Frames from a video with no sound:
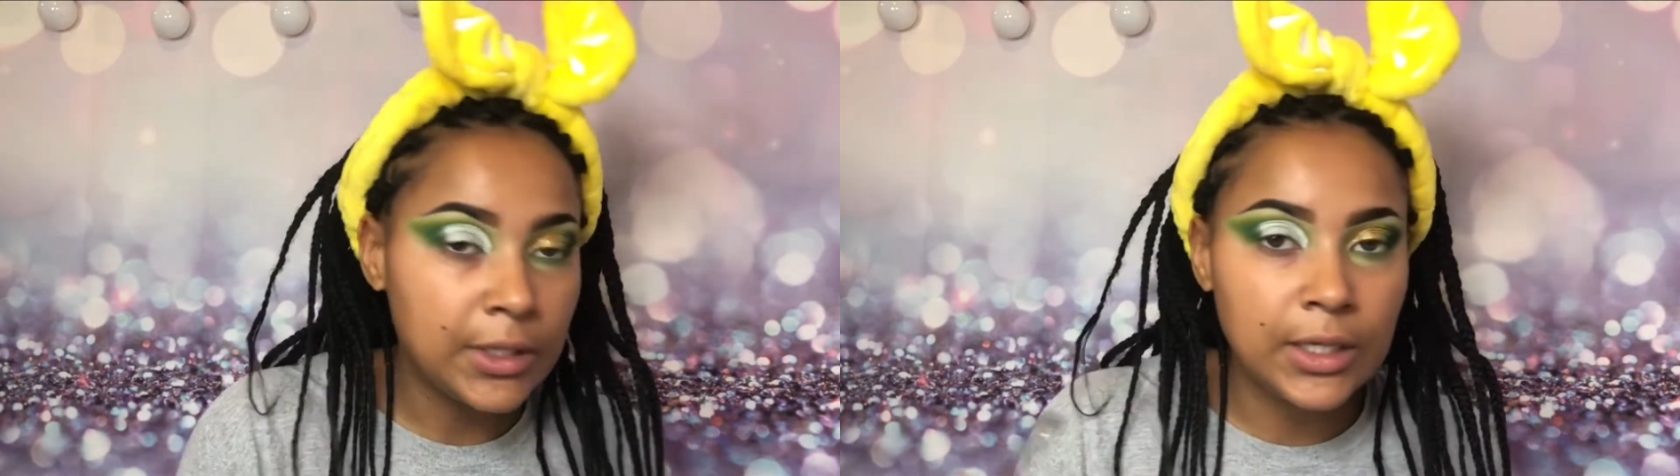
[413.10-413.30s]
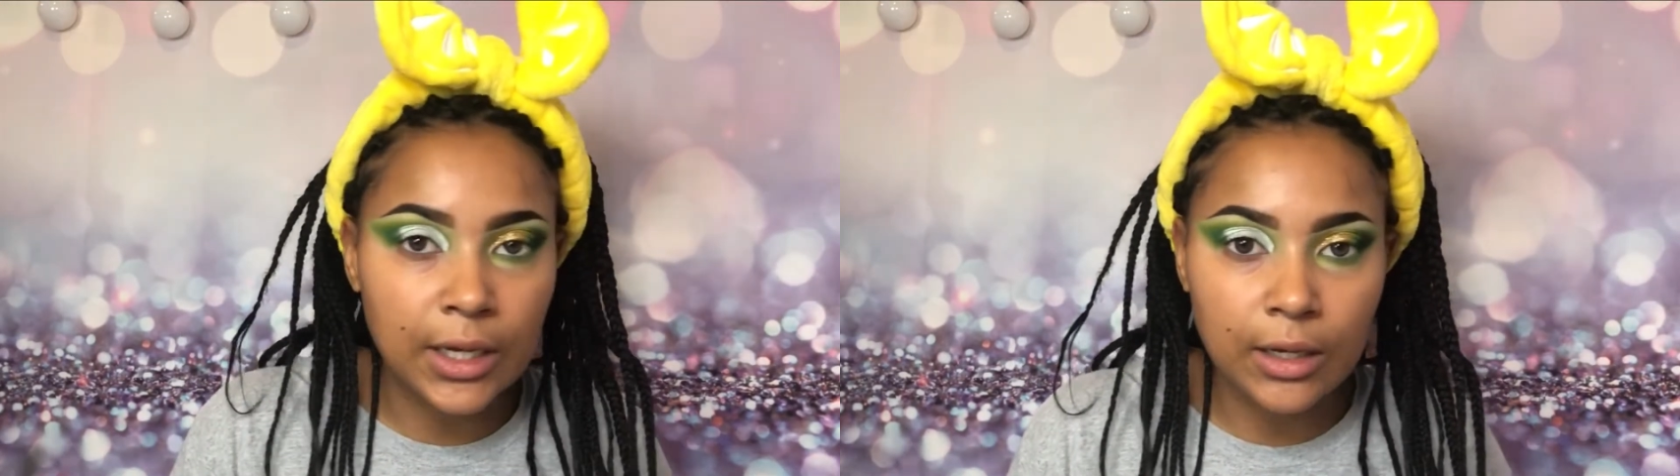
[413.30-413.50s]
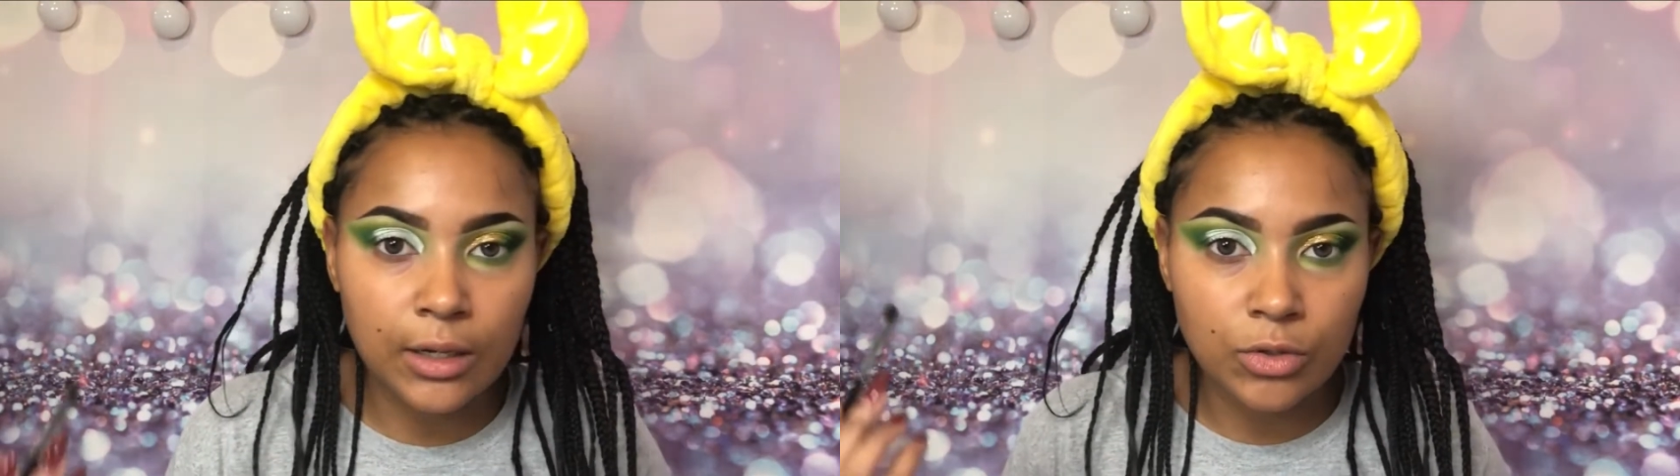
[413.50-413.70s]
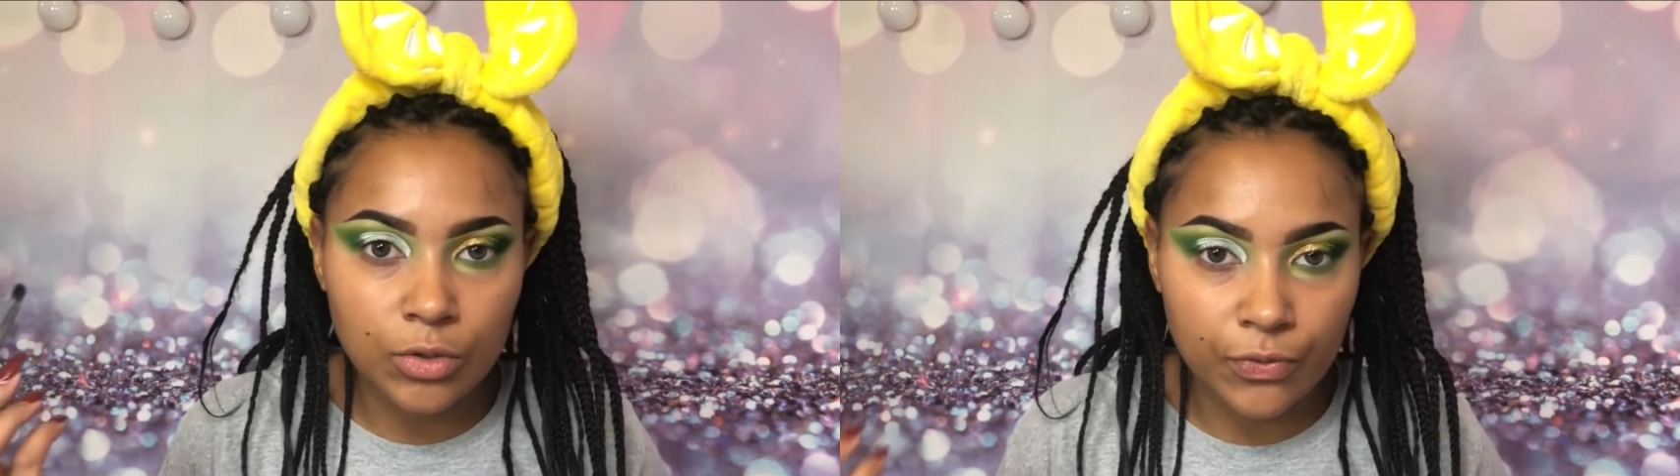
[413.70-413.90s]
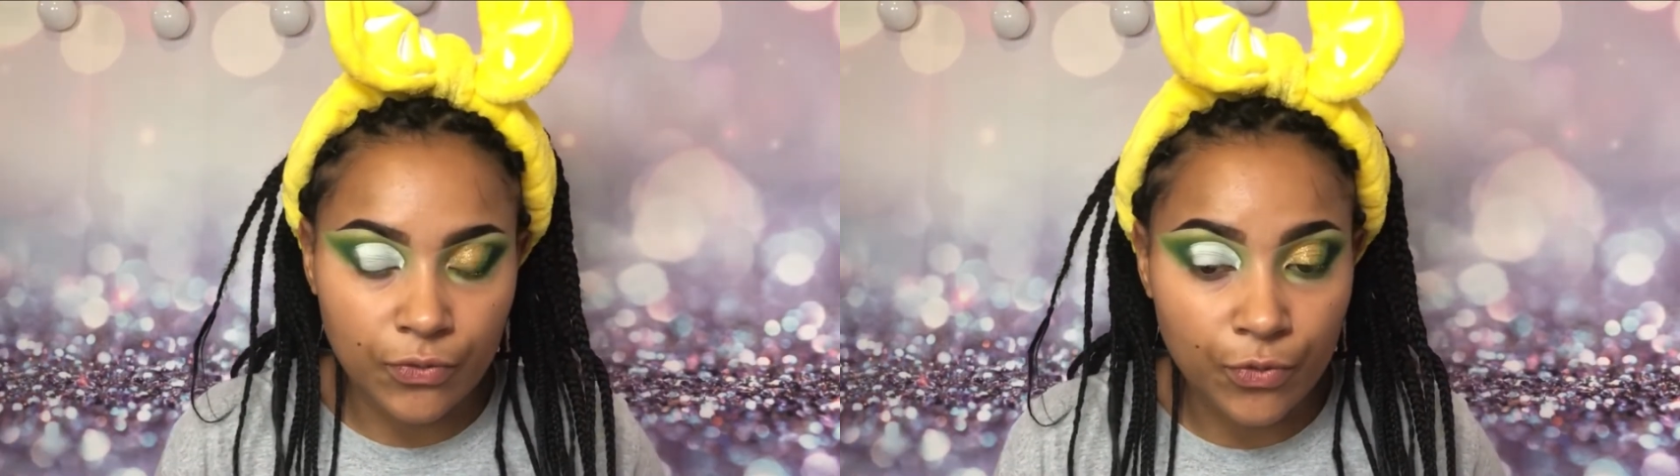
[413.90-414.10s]
digging
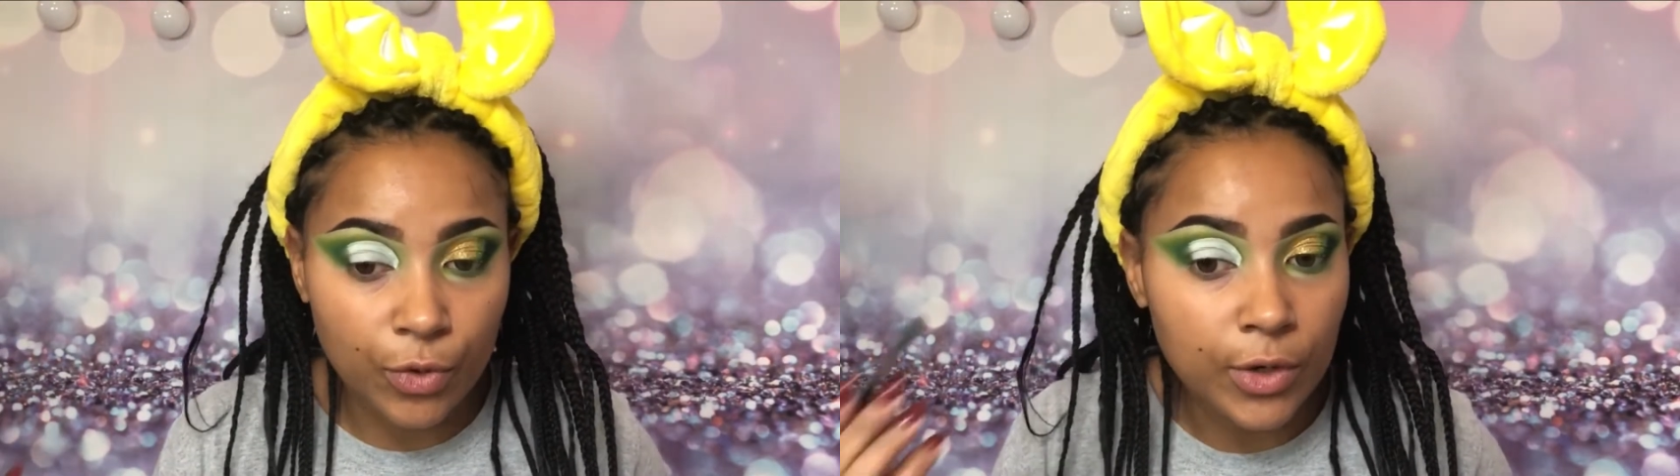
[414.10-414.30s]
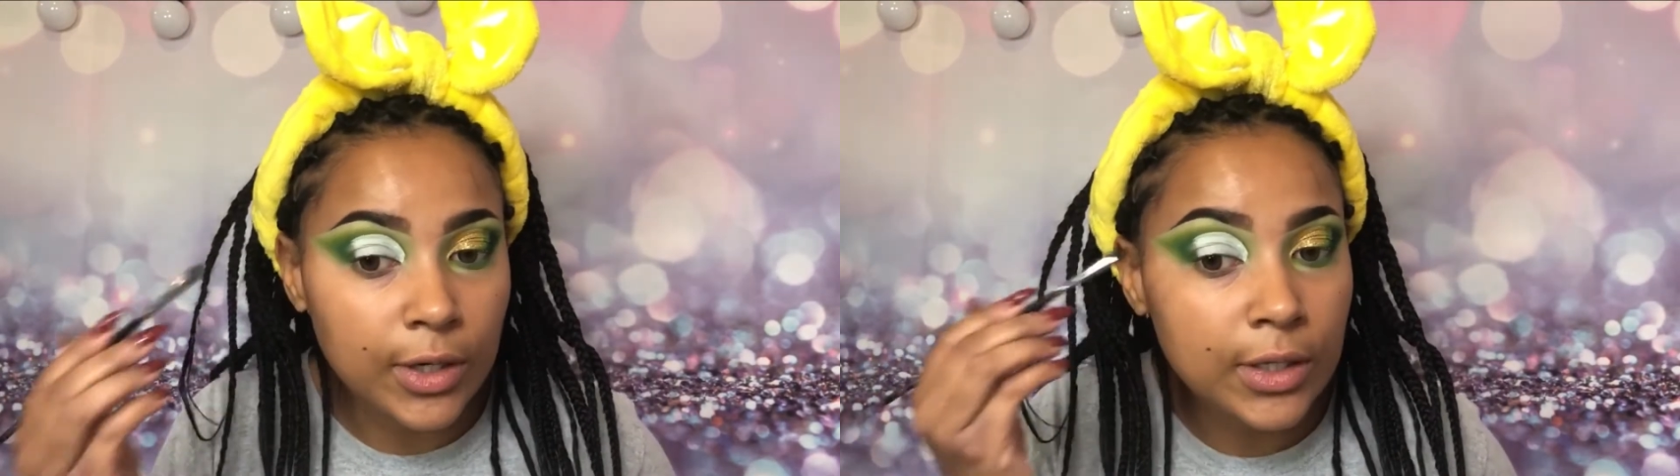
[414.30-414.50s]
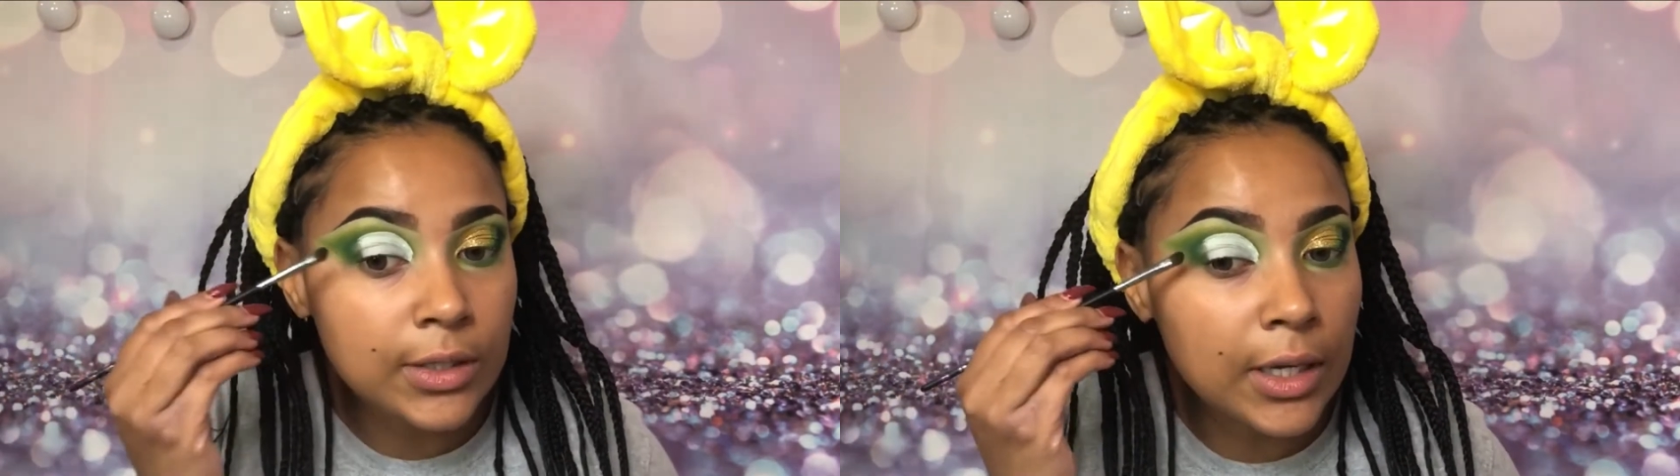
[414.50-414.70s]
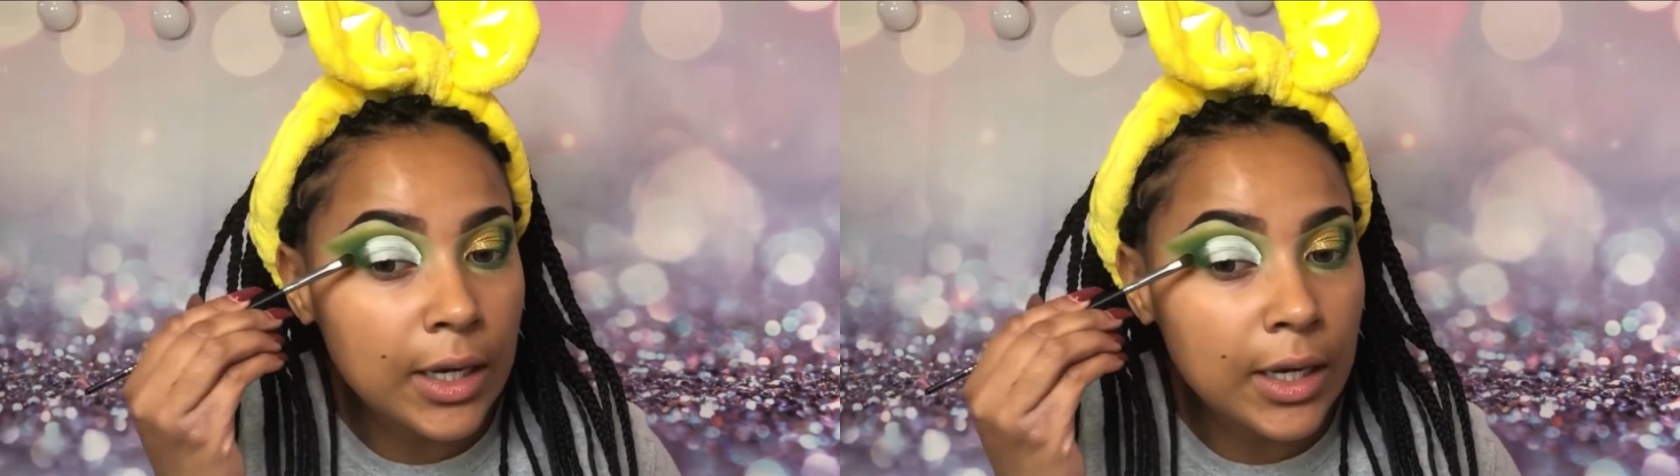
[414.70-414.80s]
into forest,